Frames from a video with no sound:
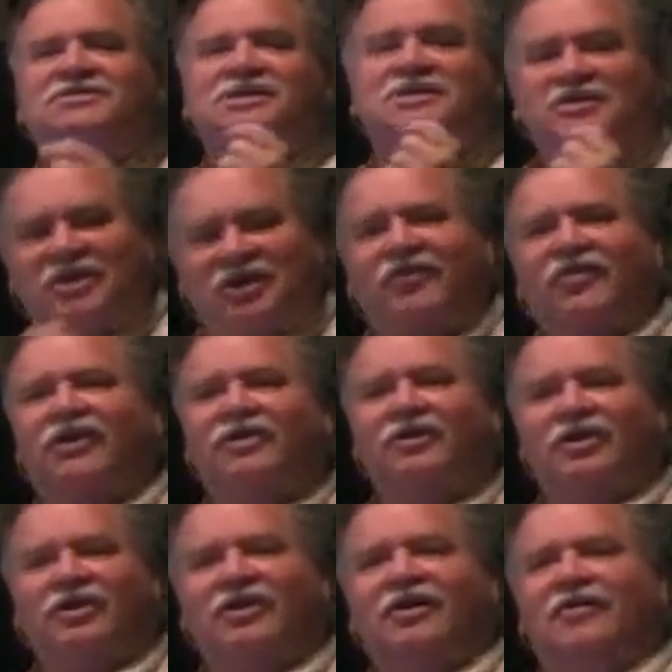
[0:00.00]
significant
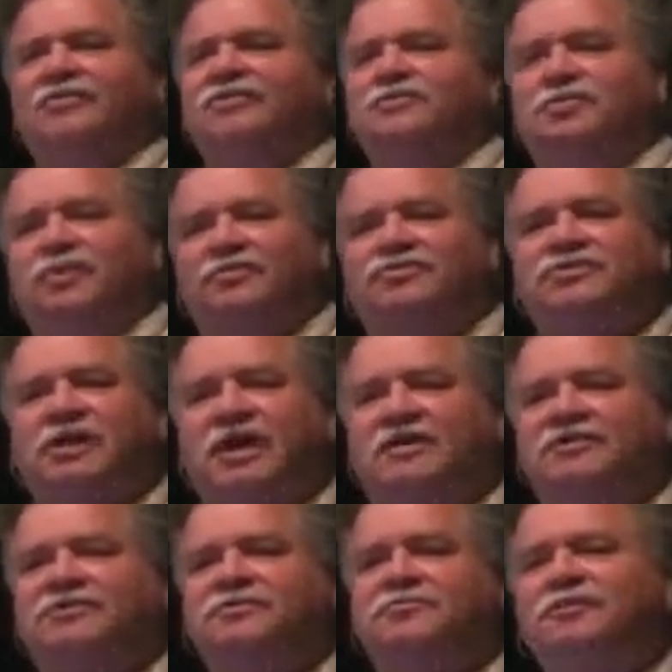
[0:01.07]
that it covers both
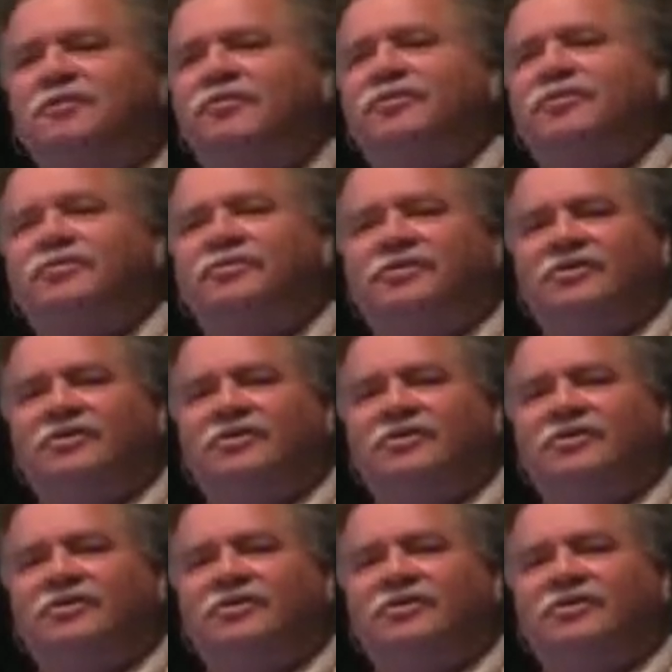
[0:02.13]
sides of the river.